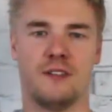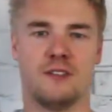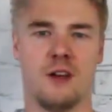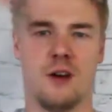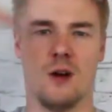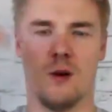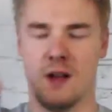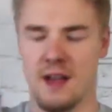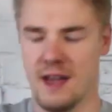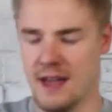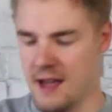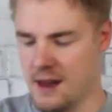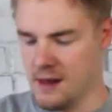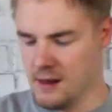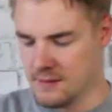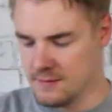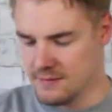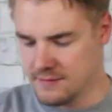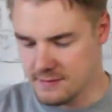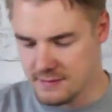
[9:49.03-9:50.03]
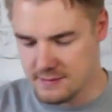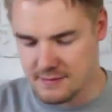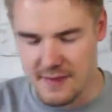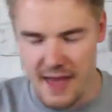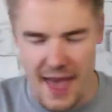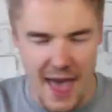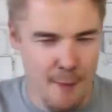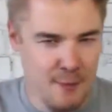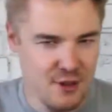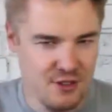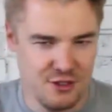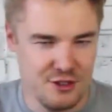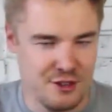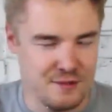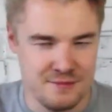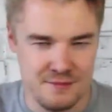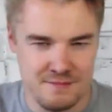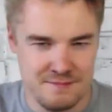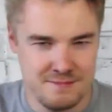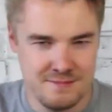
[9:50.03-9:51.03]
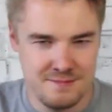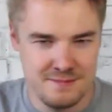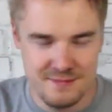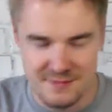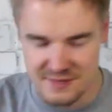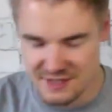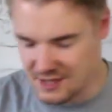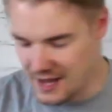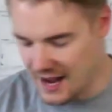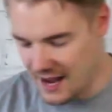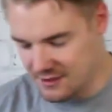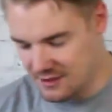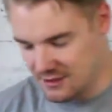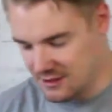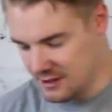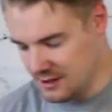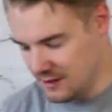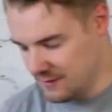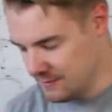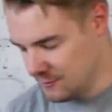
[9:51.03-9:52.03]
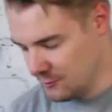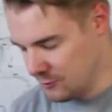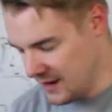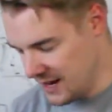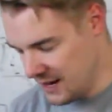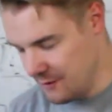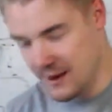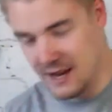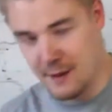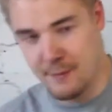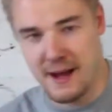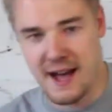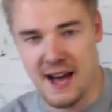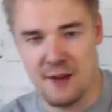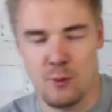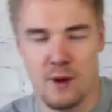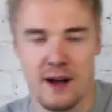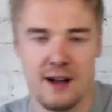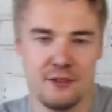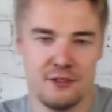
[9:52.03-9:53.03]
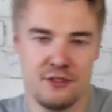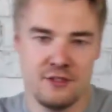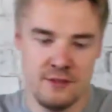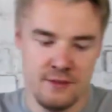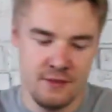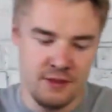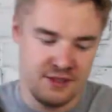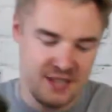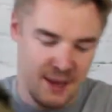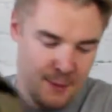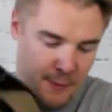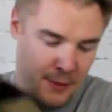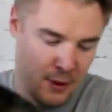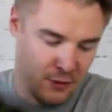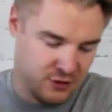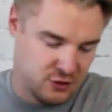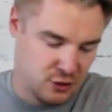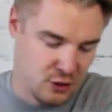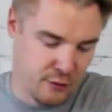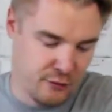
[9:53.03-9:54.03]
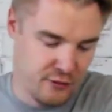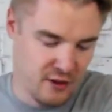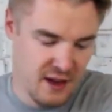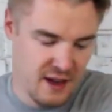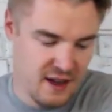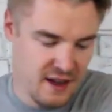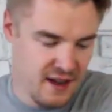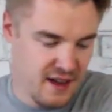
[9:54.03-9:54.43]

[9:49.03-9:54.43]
So Emerson sizes are really, really bad, whilst the SEMAPO stuff,